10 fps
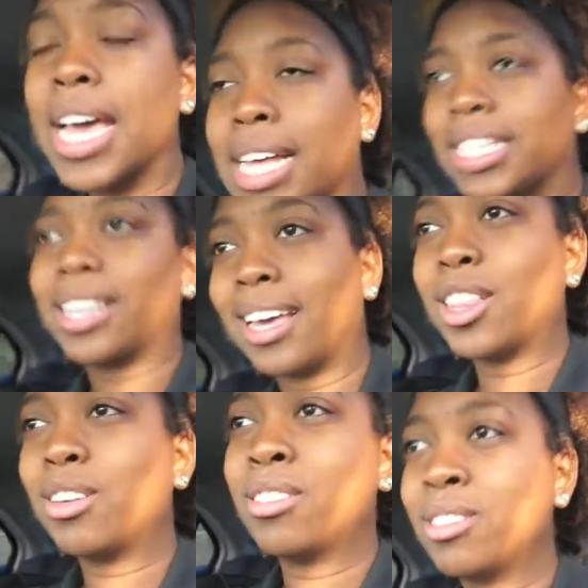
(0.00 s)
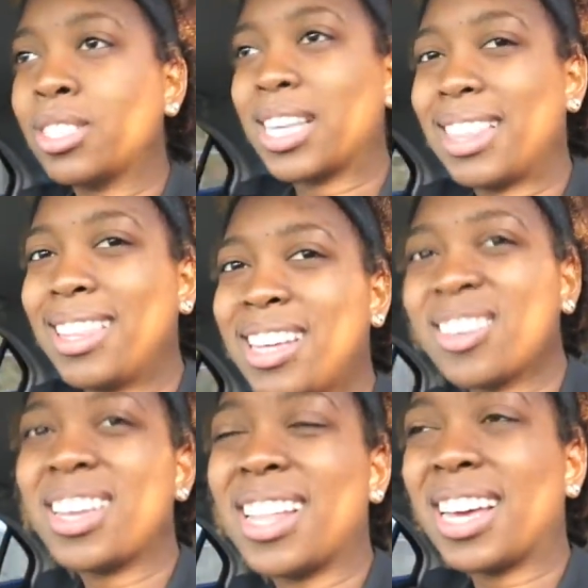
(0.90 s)
until they close. So I think they
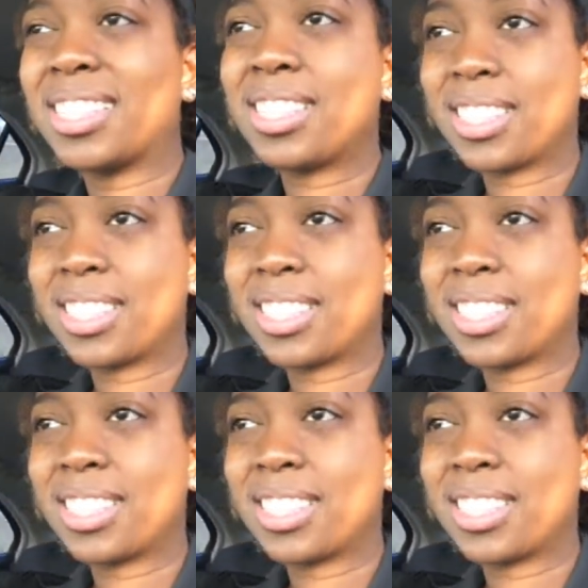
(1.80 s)
close at like